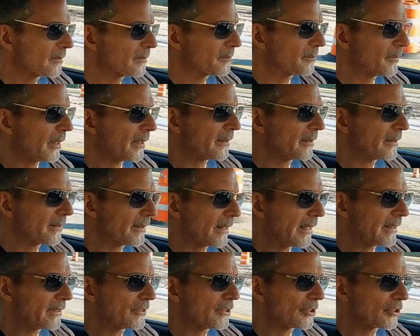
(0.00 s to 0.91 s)
But
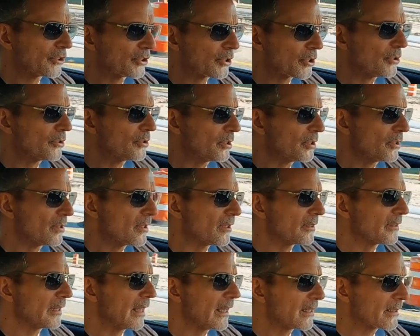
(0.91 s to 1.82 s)
that just shows you the
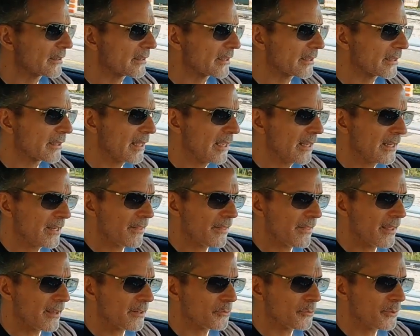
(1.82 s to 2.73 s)
lengths
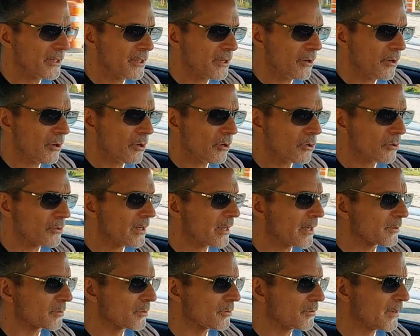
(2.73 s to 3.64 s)
that we go
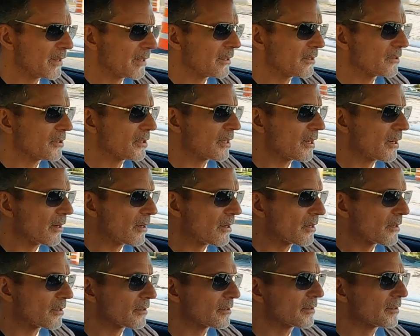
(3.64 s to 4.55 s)
at Revology
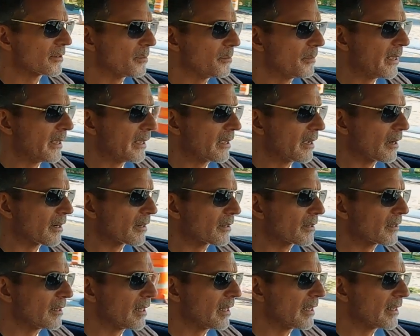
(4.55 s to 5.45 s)
Cars to make our
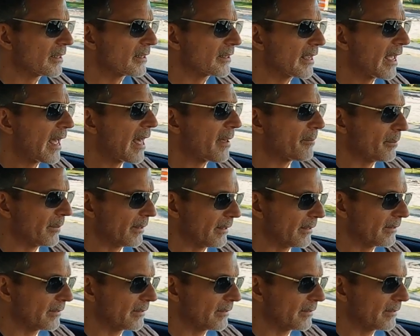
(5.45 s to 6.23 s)
clients happy.